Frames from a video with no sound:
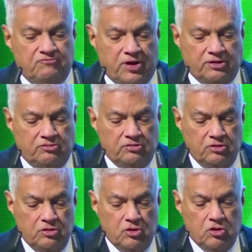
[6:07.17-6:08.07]
funds
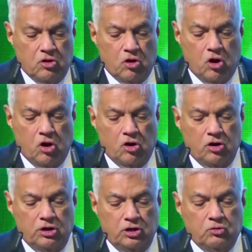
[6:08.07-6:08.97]
or
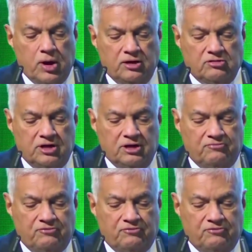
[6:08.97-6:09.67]
new additional